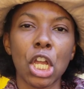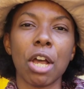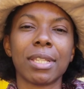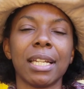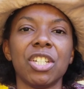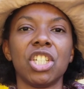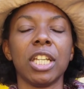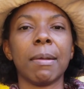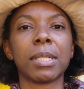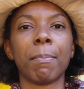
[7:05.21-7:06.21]
go to the
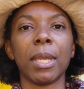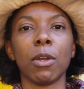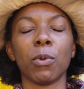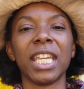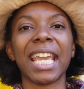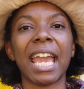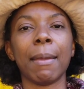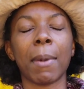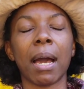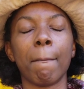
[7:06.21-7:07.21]
gym to
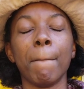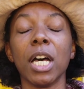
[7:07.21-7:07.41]
regain my